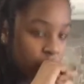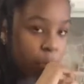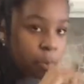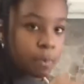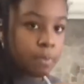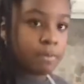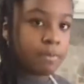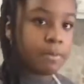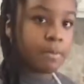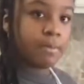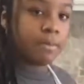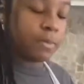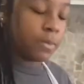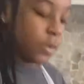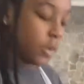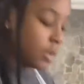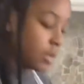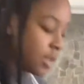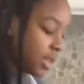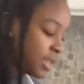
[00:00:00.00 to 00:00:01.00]
It
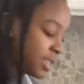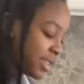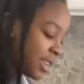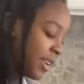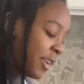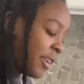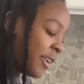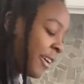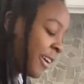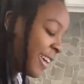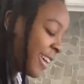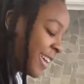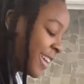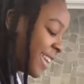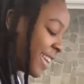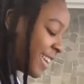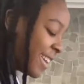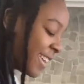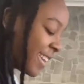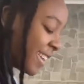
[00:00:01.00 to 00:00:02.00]
tastes good.
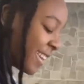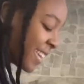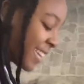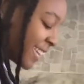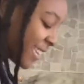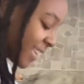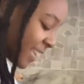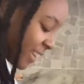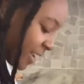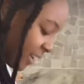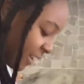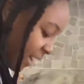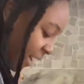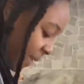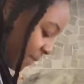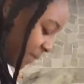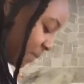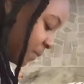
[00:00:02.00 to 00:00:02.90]
Okay.